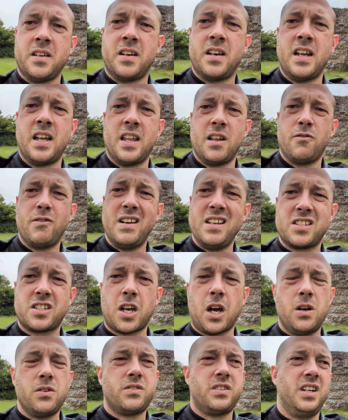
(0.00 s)
Now there is
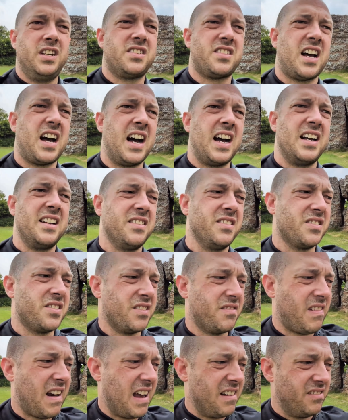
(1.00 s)
ghostly tiles
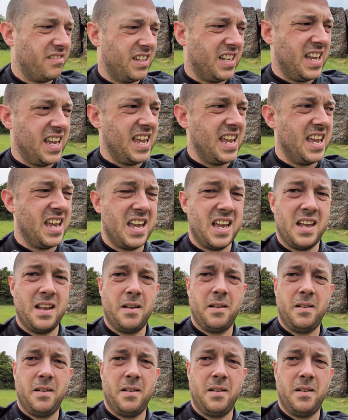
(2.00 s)
around here.